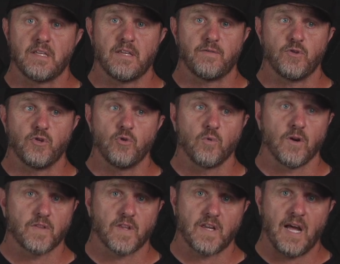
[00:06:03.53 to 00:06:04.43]
If you
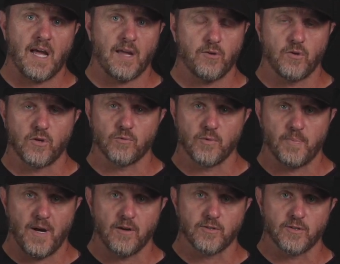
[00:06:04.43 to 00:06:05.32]
weren't the guy who could
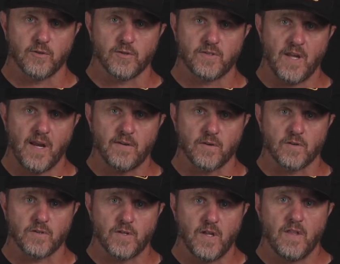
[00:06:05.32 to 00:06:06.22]
repair to those
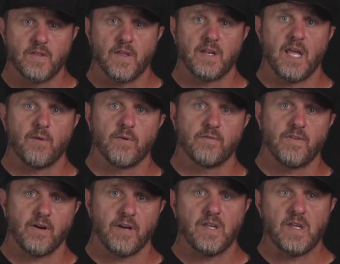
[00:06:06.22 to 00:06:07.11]
standards, then they would
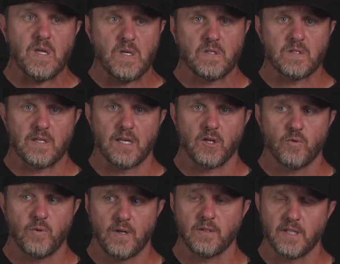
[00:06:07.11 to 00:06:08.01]
very easily and
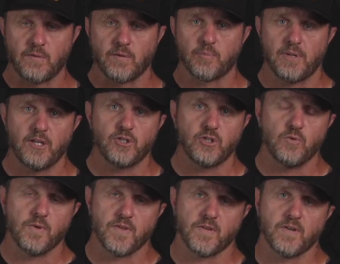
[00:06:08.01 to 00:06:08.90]
quickly replace you
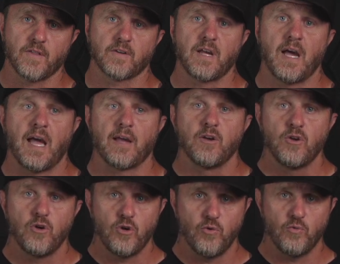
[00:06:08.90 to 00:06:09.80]
with another guy
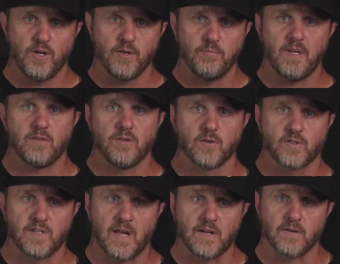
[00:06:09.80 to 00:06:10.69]
who would meet those
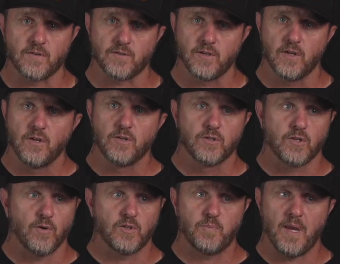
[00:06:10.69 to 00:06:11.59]
standards.
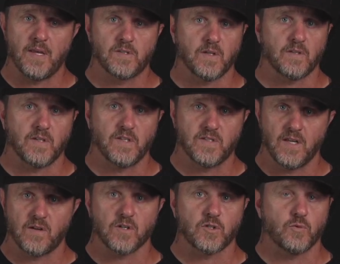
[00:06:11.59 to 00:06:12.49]
So it's basically
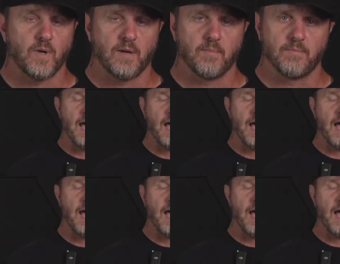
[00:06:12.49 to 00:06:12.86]
sink or swim.